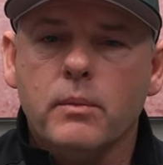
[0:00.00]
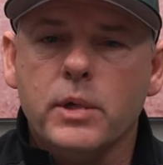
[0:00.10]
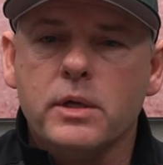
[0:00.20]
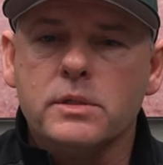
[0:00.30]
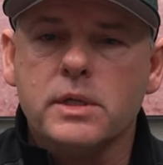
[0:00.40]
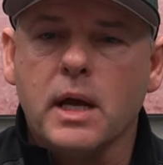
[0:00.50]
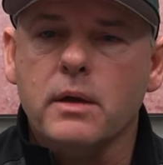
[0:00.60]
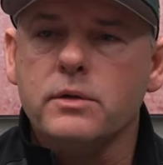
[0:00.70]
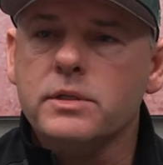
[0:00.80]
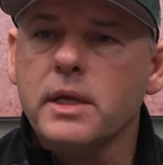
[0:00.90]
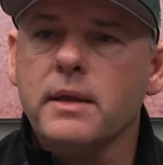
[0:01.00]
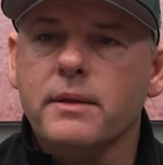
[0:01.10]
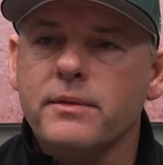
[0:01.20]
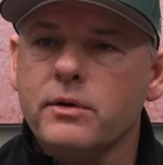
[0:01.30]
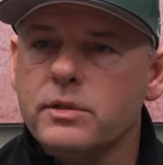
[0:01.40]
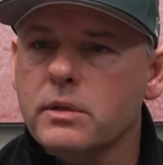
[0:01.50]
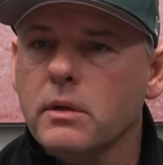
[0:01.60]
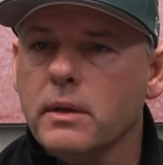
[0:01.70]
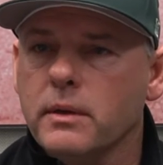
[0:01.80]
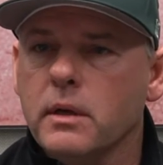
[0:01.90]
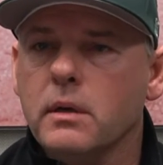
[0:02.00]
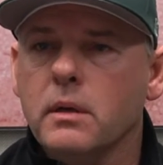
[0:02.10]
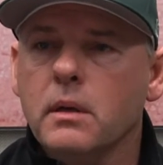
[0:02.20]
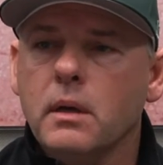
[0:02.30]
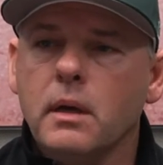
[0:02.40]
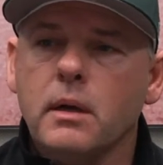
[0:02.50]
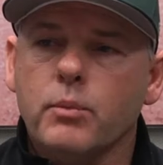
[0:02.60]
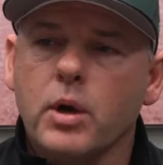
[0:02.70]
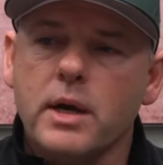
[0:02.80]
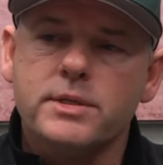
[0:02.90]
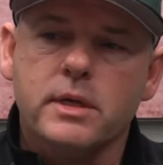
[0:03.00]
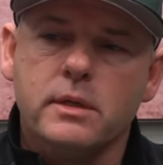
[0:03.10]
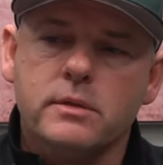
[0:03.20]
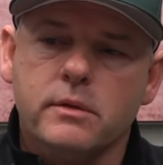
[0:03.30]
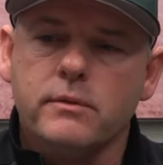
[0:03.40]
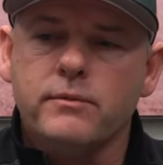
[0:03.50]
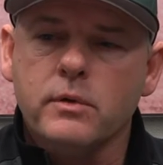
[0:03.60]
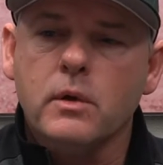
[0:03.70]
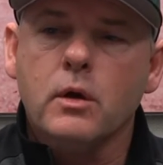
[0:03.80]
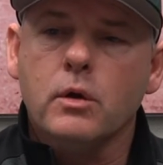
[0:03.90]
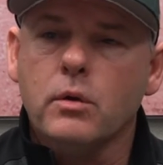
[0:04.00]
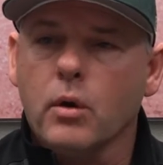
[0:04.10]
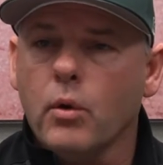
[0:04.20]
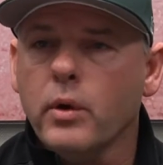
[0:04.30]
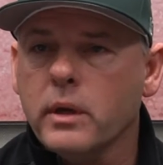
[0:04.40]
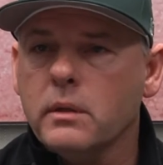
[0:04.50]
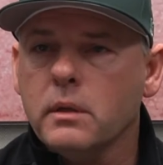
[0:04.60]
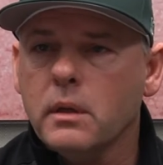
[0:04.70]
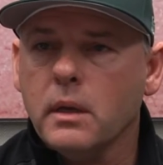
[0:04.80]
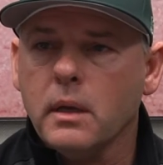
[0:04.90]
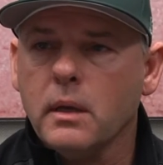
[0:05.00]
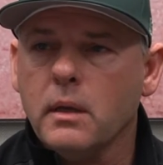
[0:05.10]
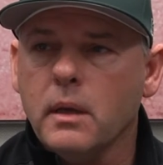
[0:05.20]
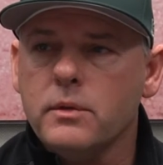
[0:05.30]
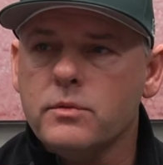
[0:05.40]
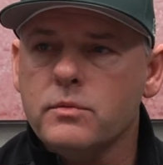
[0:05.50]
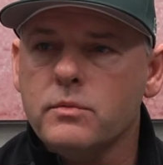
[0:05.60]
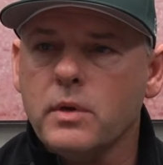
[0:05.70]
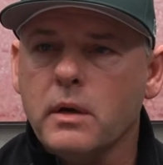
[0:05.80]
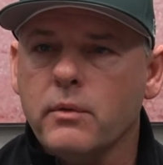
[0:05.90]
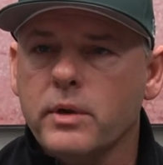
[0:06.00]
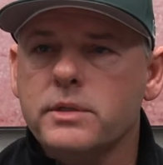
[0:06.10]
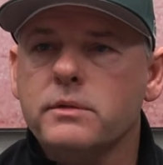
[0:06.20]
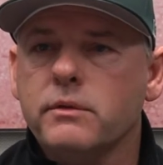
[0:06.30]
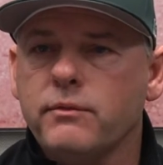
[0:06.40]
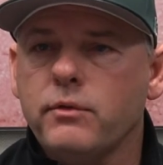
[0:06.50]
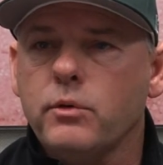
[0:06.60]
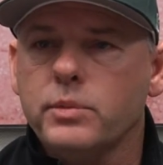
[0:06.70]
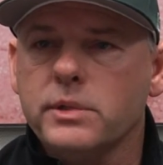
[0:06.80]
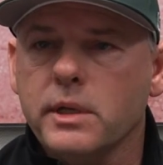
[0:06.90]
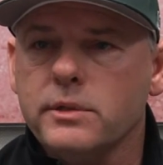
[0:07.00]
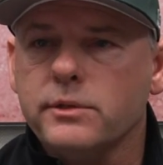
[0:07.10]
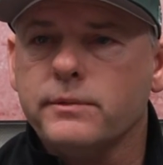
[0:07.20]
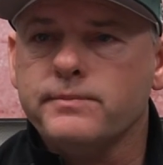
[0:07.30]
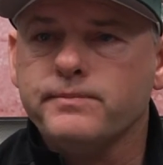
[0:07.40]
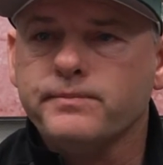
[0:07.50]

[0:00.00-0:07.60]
because I understand that they're still in a process of growing and trying to reach their full potential.